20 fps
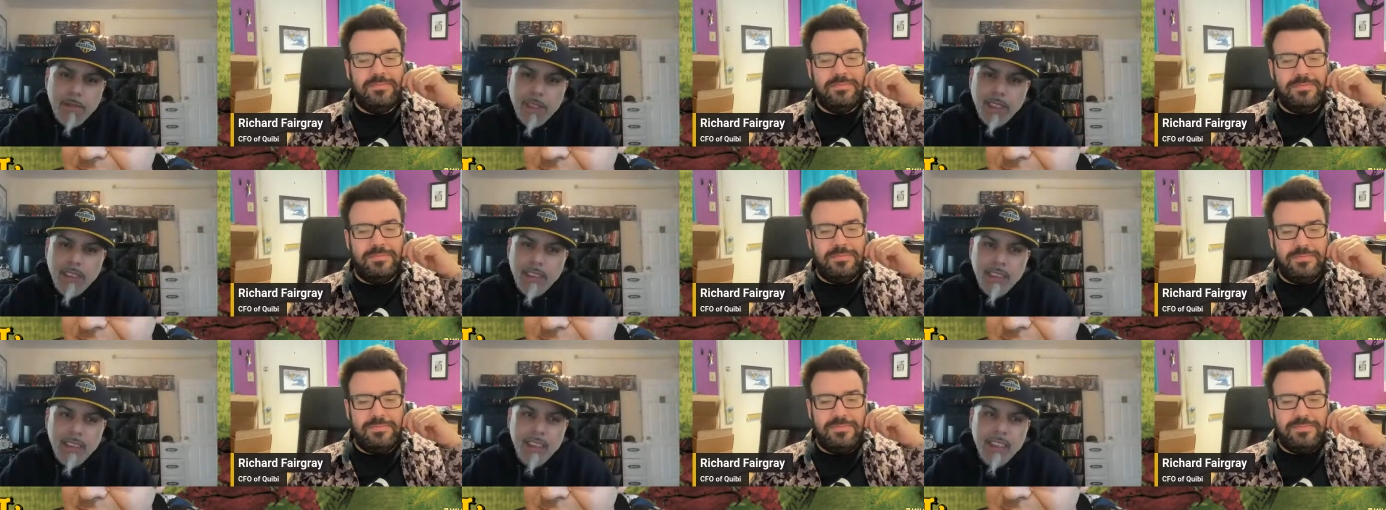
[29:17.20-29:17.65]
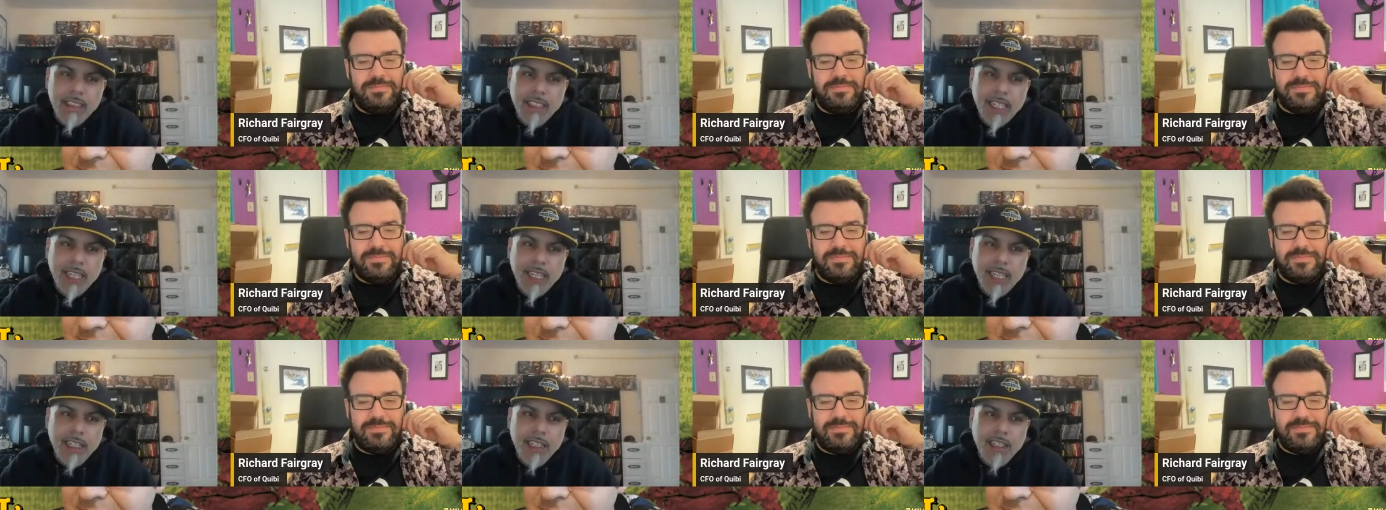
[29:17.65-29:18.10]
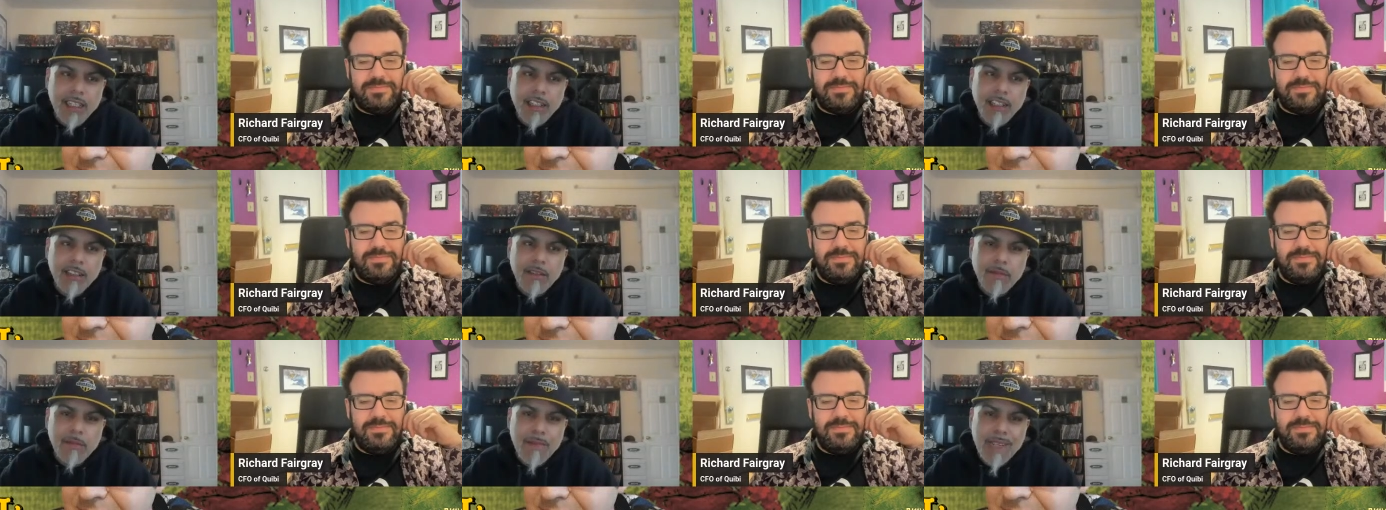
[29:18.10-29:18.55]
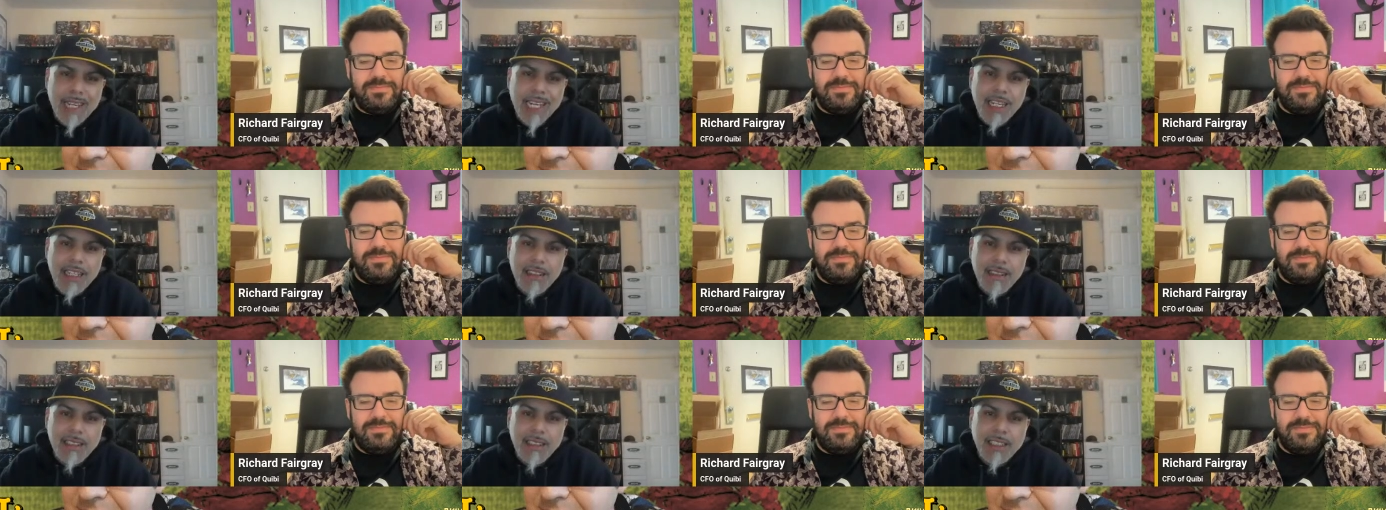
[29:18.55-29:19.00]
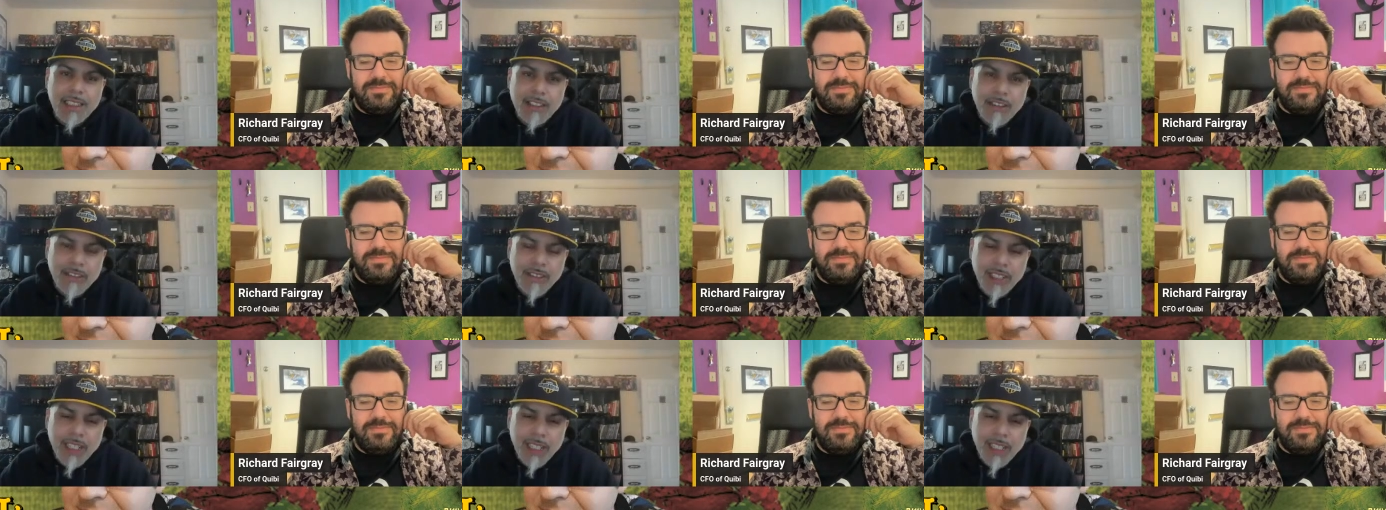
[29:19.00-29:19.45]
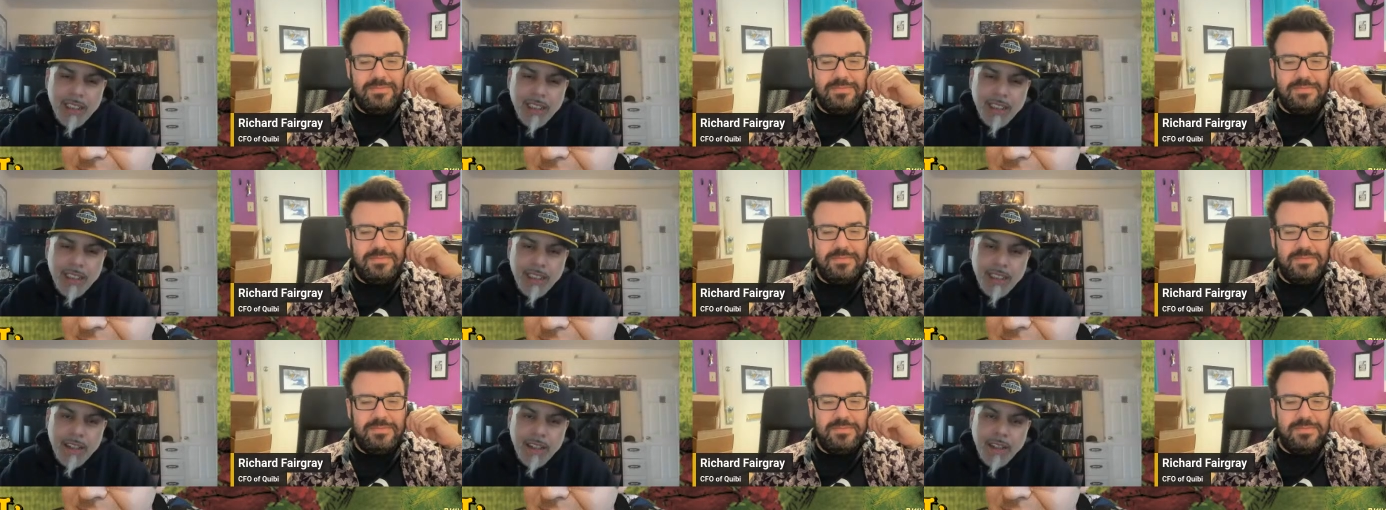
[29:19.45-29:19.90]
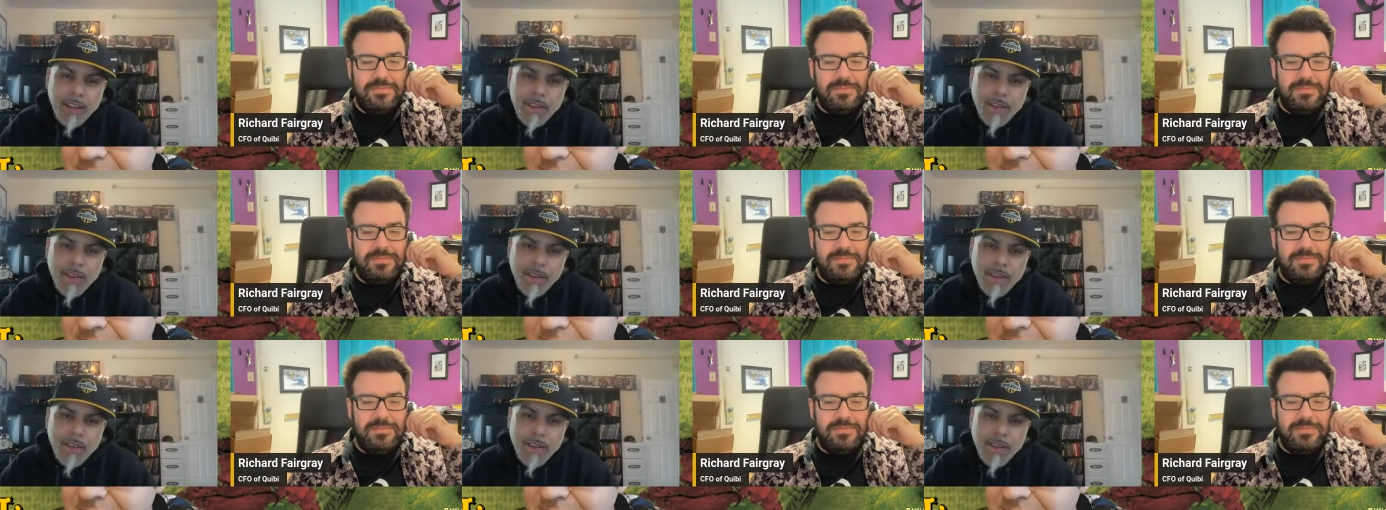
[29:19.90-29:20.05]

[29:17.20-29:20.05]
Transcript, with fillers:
Speaker 1: about this guy? An amazing creator,